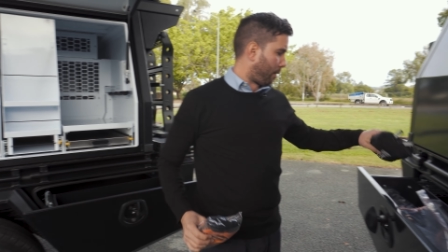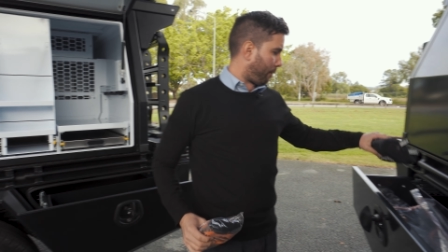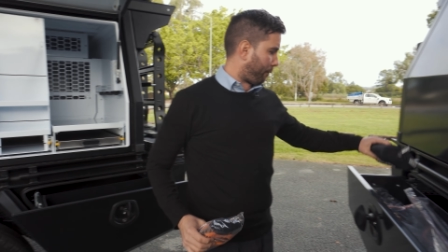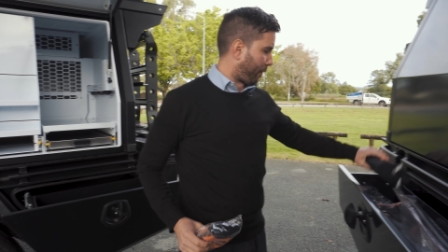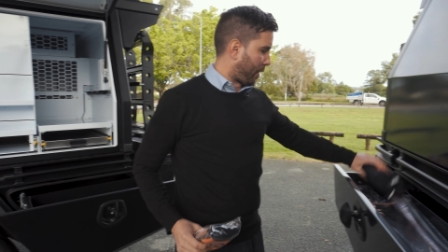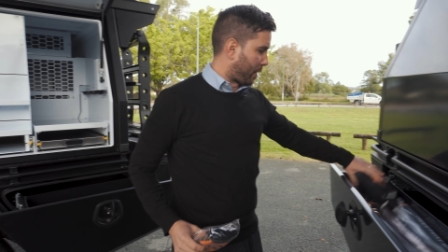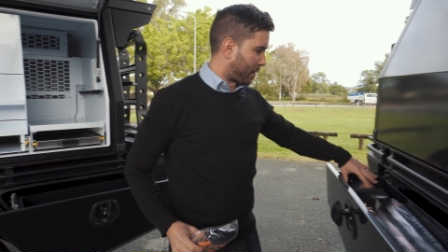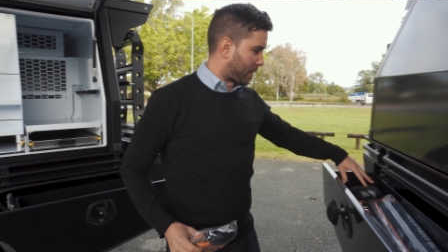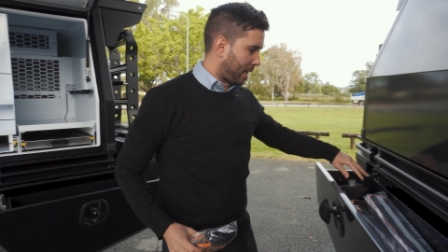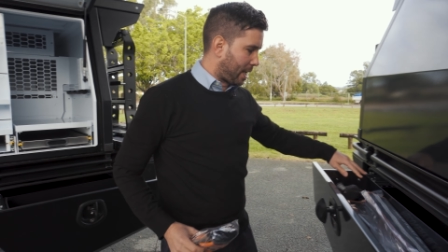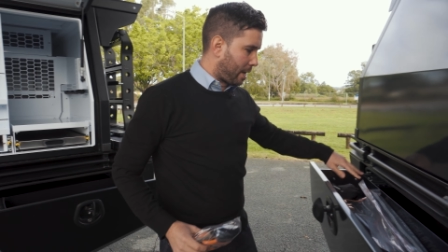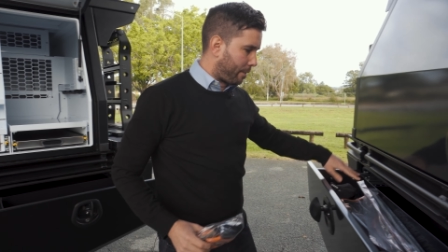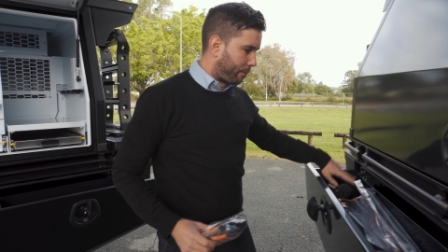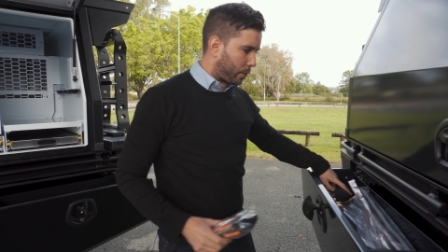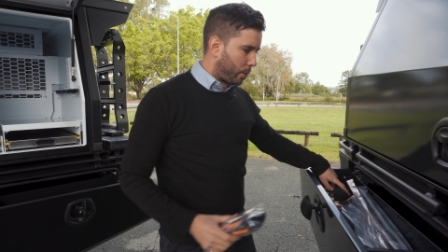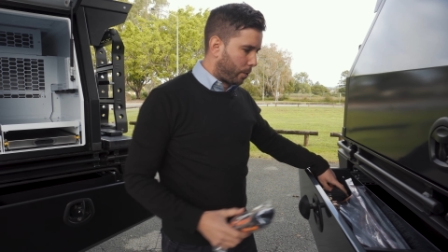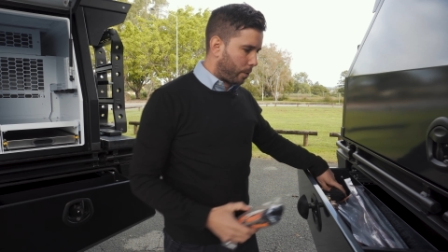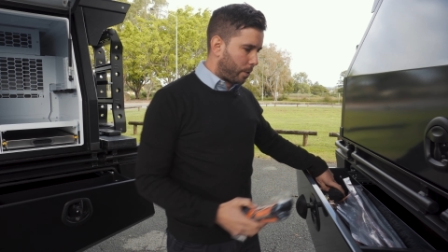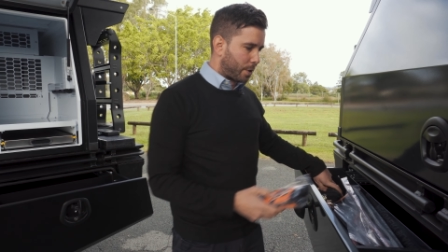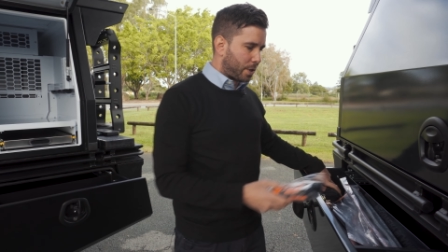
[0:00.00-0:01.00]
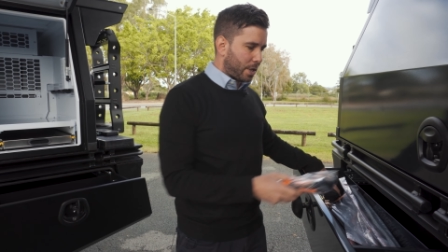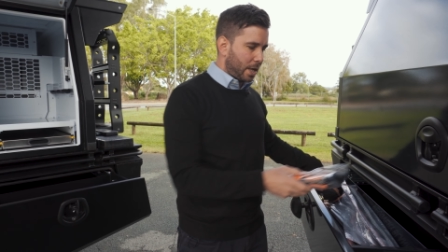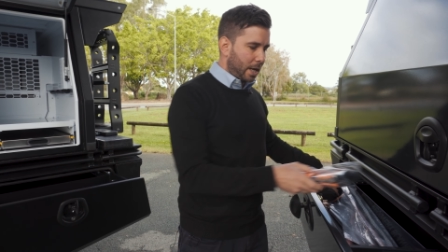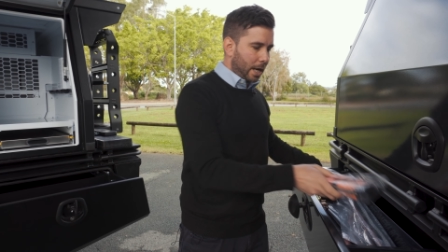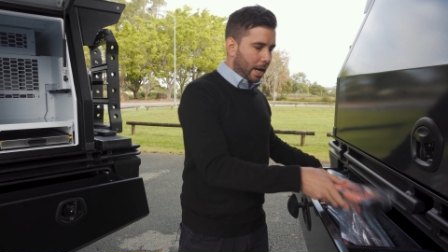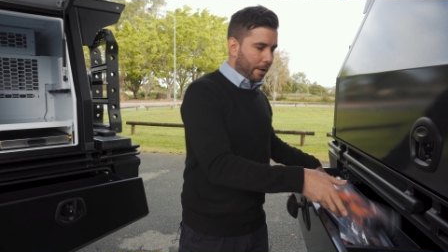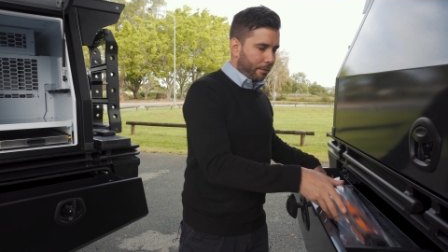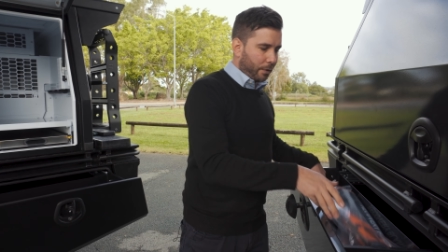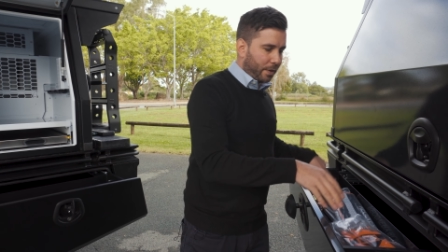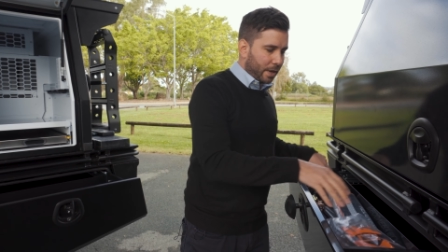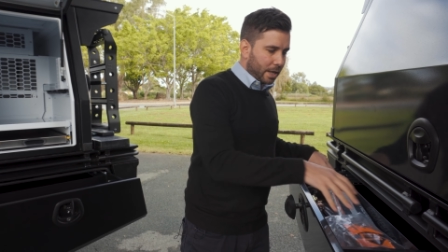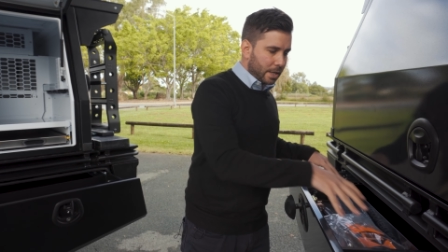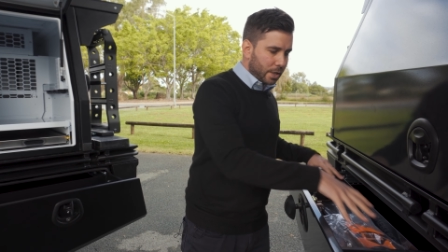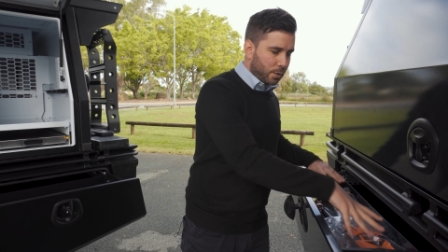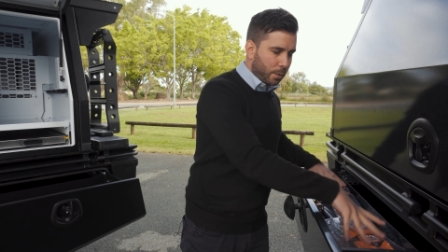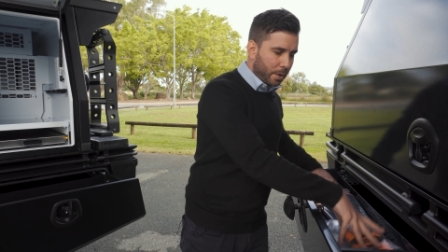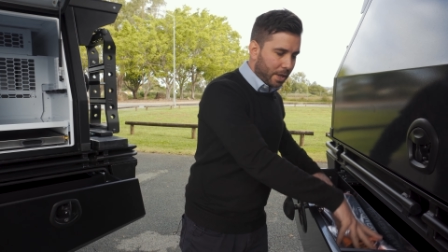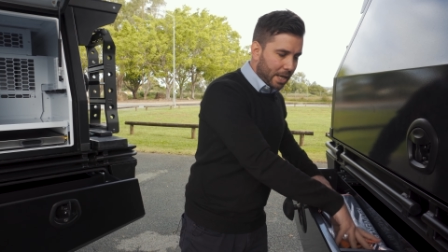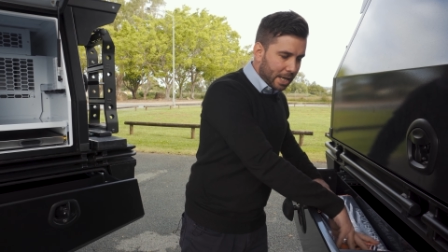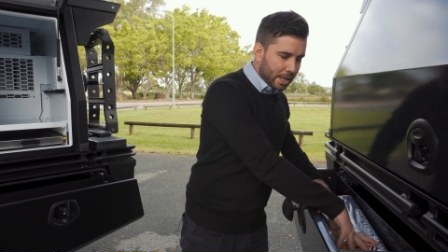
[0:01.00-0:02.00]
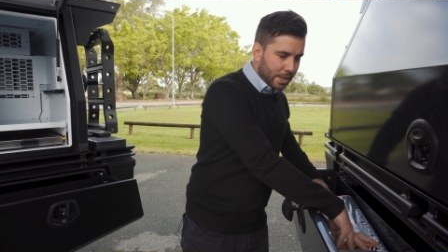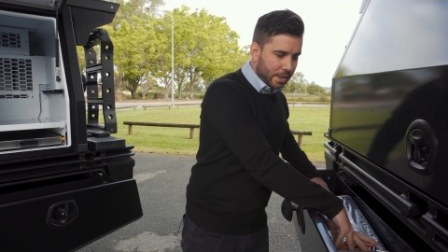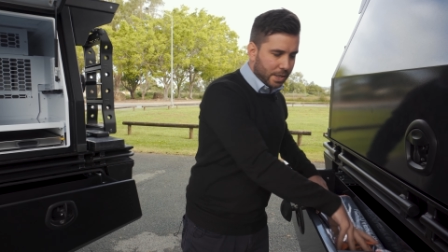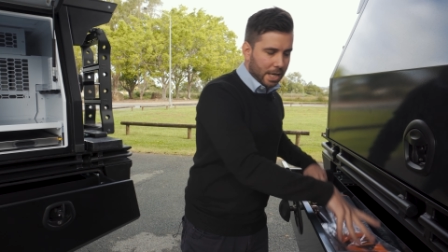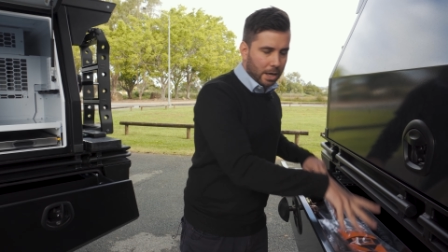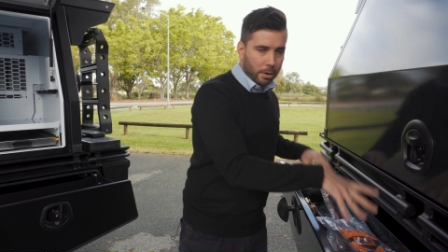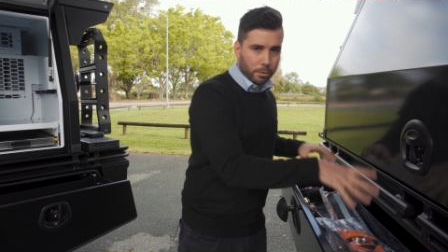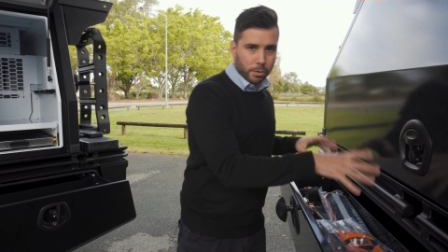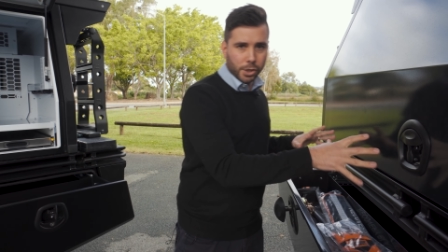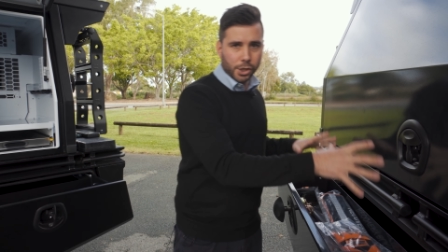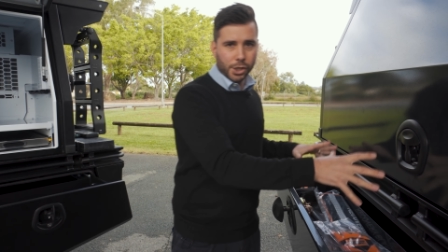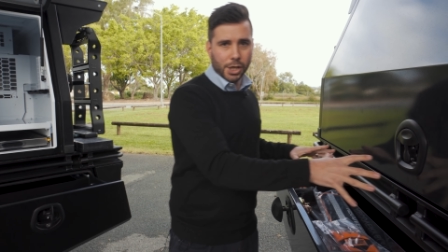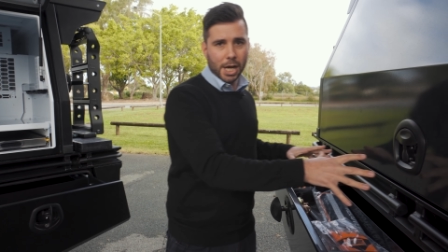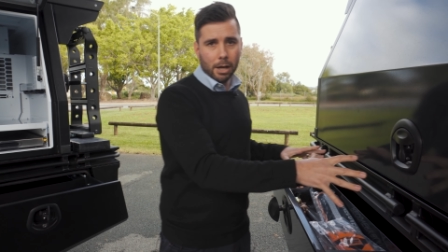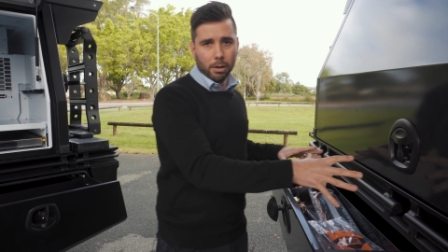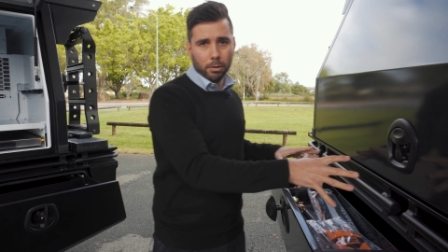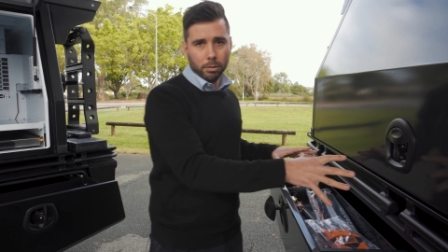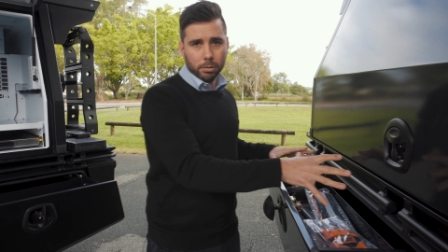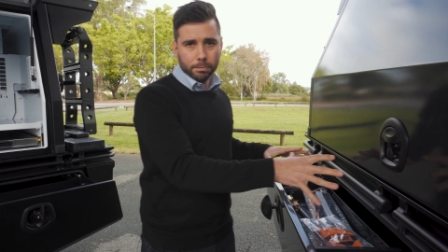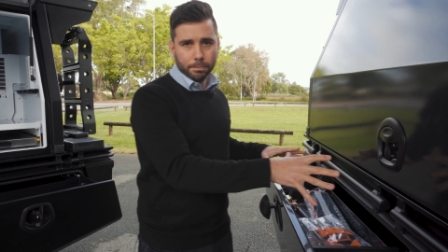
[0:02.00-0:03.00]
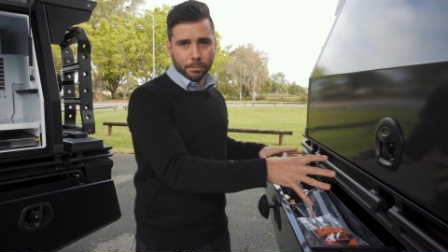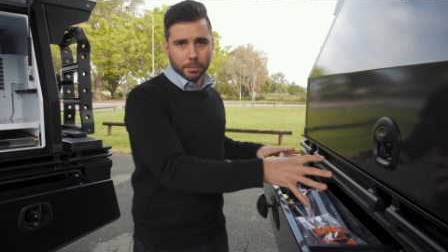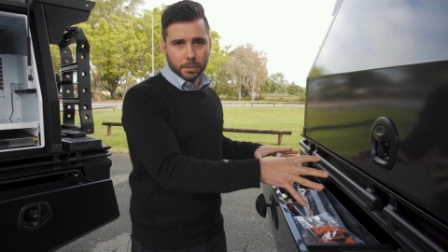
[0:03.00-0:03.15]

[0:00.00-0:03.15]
Firstly, of course, everything's within its own shell,